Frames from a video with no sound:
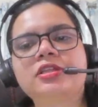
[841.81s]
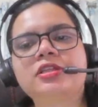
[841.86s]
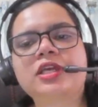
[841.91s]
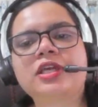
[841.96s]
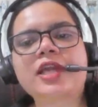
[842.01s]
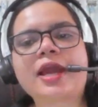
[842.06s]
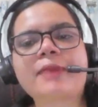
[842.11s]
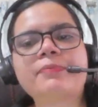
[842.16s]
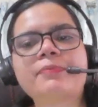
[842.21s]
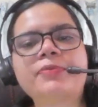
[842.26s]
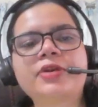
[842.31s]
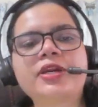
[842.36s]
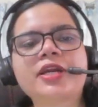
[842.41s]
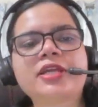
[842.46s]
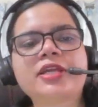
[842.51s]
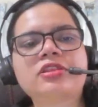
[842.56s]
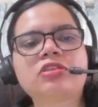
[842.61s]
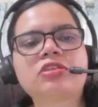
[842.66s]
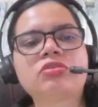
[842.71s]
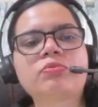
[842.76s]
The captain
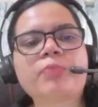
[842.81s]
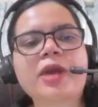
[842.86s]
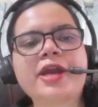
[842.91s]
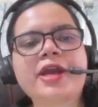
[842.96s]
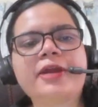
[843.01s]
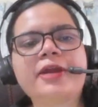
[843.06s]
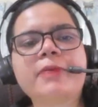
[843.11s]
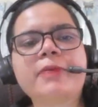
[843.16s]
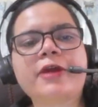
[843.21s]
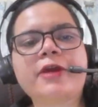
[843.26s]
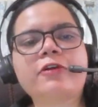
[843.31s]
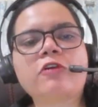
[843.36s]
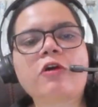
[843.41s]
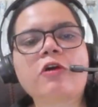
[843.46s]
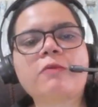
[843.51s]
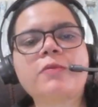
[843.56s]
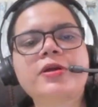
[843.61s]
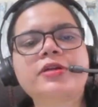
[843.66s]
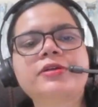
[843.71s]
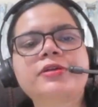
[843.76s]
has inspired by
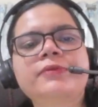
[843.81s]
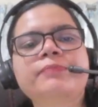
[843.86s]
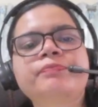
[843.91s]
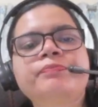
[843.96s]
Robert